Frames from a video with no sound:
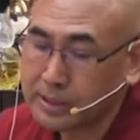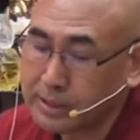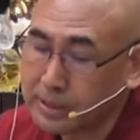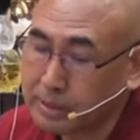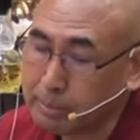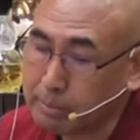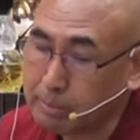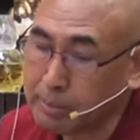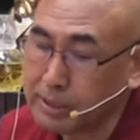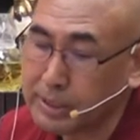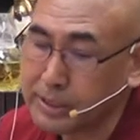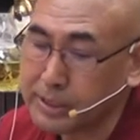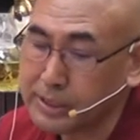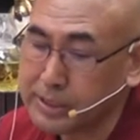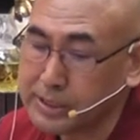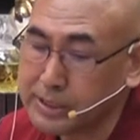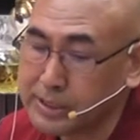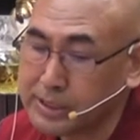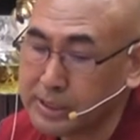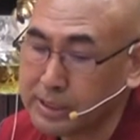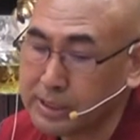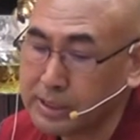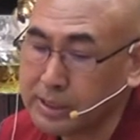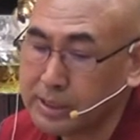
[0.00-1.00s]
The mind
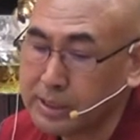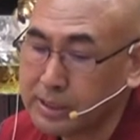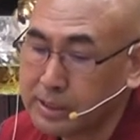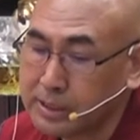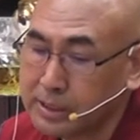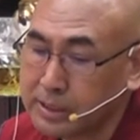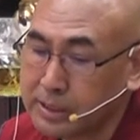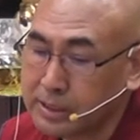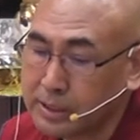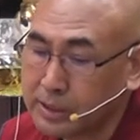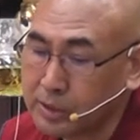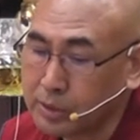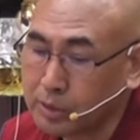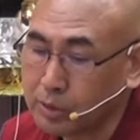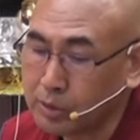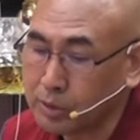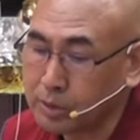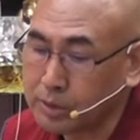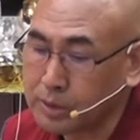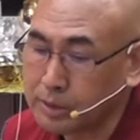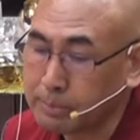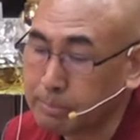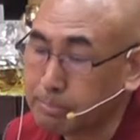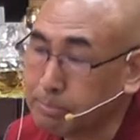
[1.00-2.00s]
is the, you
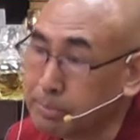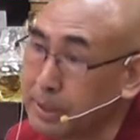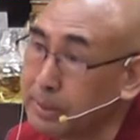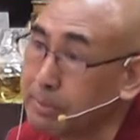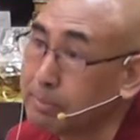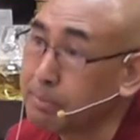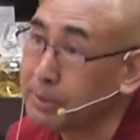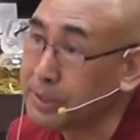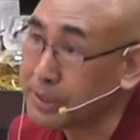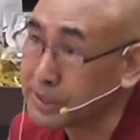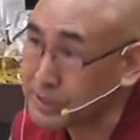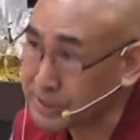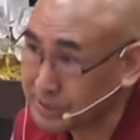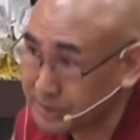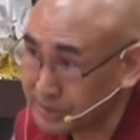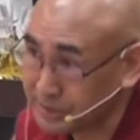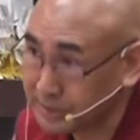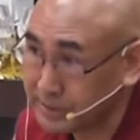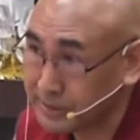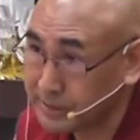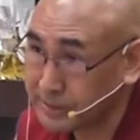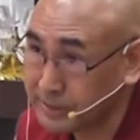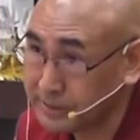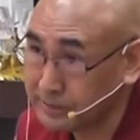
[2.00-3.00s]
know, the prime minister.